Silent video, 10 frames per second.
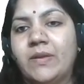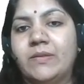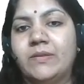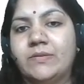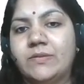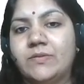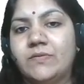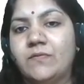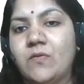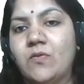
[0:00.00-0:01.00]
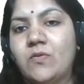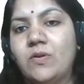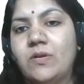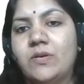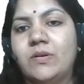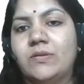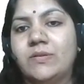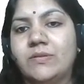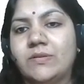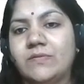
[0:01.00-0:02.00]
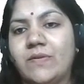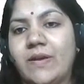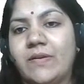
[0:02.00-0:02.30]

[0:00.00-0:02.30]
this is 4, this is 5,